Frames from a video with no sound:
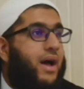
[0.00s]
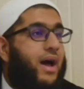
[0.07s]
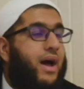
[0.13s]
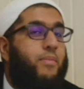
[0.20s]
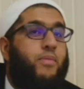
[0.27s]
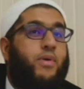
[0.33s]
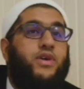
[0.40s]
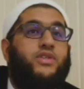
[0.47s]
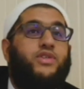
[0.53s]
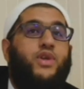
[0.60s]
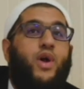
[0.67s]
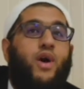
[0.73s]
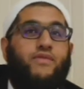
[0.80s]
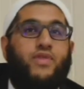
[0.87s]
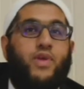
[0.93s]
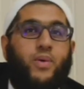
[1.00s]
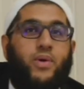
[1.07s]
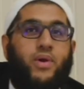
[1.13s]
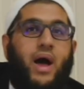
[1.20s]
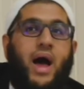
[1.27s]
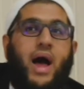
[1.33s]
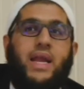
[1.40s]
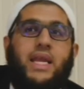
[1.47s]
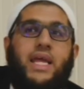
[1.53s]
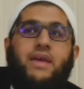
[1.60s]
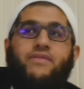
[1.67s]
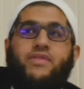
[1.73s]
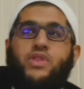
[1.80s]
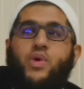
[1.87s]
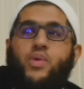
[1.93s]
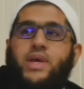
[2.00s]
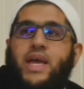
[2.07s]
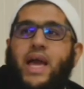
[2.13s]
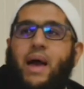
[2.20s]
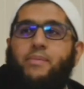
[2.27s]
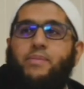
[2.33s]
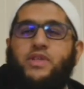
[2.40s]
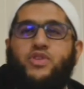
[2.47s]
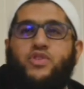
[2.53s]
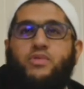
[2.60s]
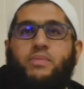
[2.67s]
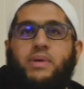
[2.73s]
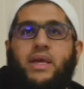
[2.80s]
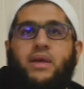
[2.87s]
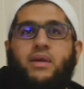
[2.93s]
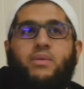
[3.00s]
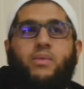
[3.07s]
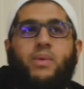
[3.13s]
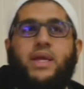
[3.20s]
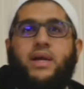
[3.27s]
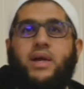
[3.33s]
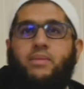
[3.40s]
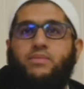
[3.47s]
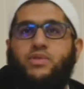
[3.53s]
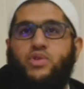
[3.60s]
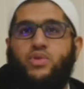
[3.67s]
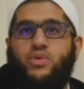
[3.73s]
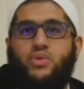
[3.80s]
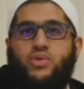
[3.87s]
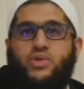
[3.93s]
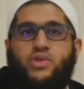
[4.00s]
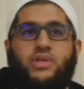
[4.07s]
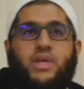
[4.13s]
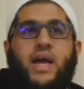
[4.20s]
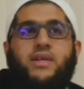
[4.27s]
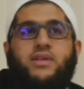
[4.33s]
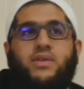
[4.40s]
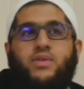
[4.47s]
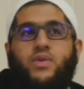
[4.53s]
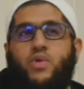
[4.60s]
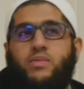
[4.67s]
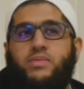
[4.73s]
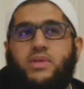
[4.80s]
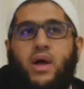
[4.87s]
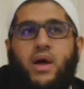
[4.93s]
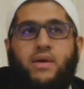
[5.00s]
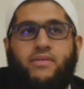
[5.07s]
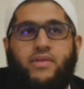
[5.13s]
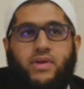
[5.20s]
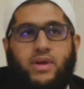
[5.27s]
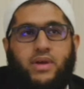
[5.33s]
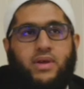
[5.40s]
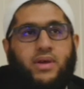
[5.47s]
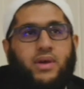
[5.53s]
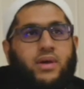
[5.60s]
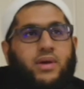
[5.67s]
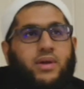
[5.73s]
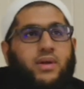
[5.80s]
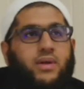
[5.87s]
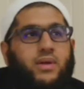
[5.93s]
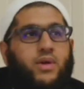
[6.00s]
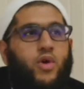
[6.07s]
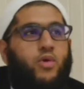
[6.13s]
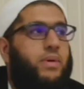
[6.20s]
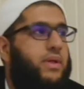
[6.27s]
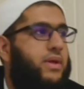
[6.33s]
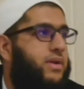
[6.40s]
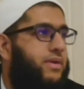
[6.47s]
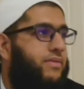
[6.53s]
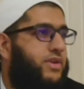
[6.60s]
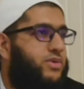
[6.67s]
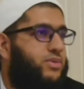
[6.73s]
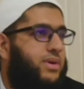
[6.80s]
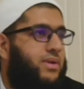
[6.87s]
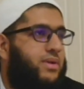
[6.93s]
a person of the Quran, even though he happens to be, when it comes to societal norms, not a very noble individual.